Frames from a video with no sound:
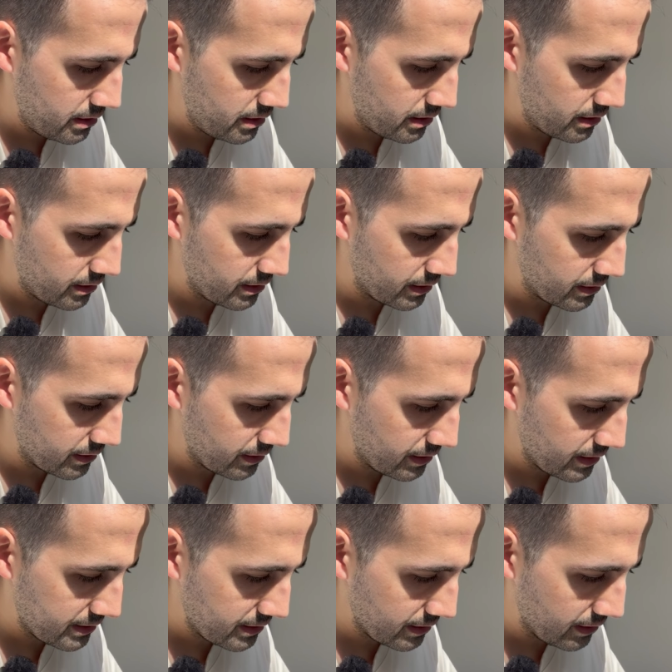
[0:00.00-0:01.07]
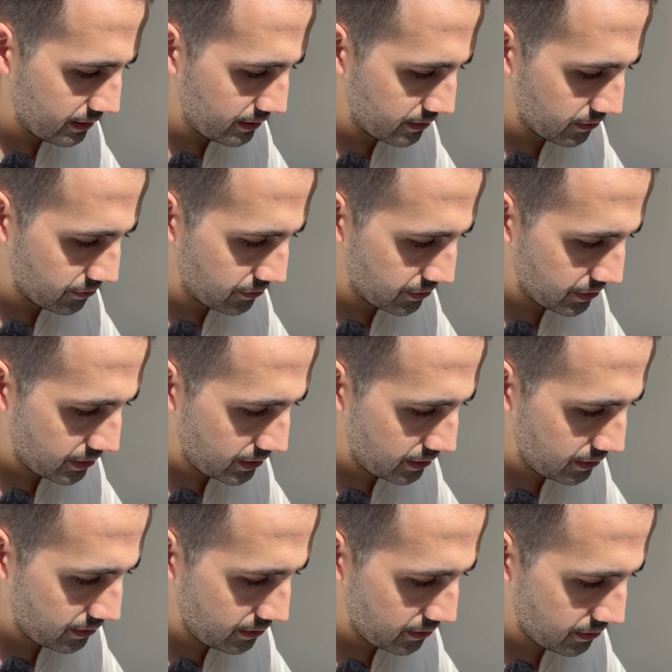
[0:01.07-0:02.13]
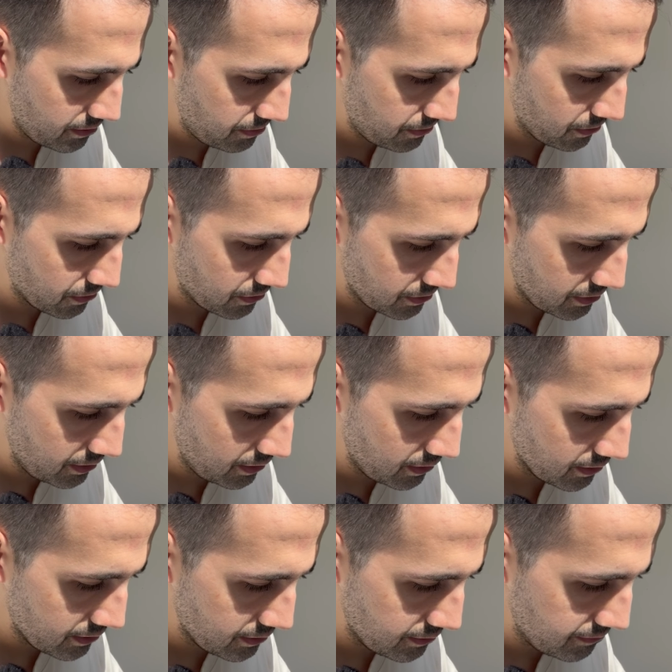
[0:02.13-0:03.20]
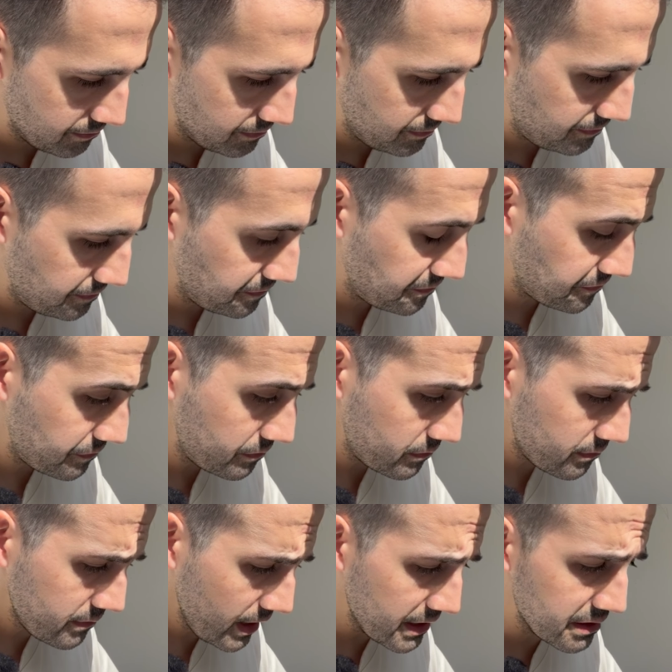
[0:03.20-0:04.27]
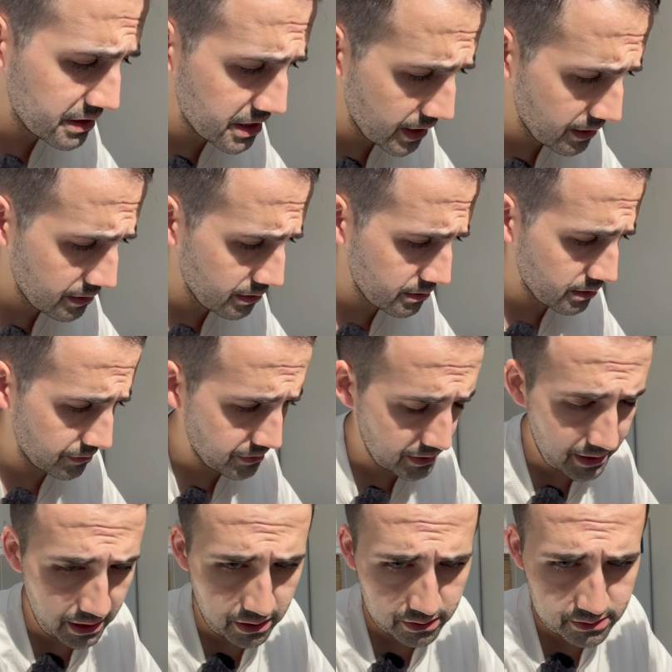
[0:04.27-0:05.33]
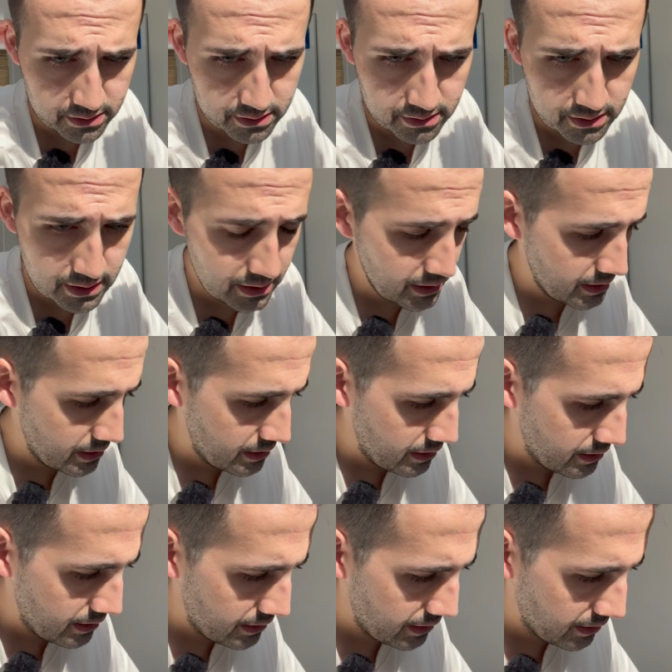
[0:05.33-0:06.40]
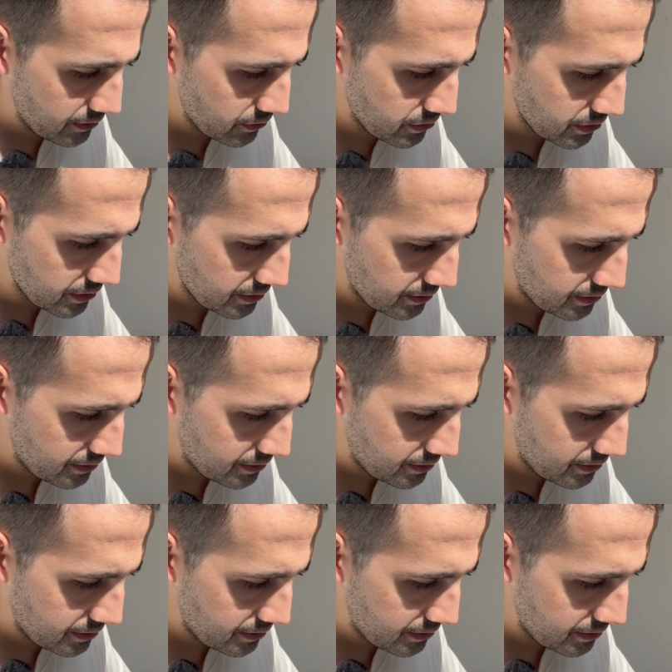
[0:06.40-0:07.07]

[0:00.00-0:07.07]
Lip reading: Then this line over here for the genitals of the character, and then you just